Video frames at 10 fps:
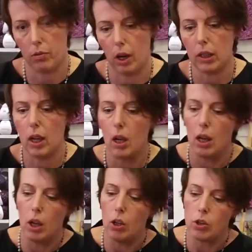right?
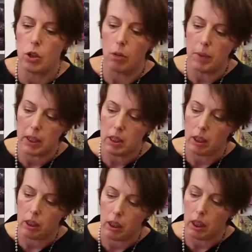So
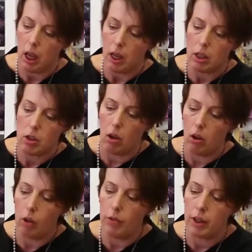basically it's
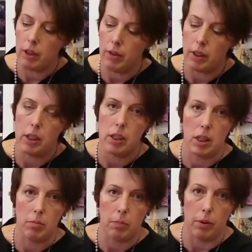all very, very
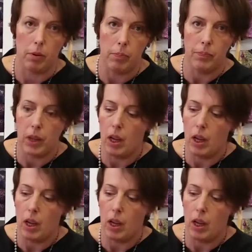simple.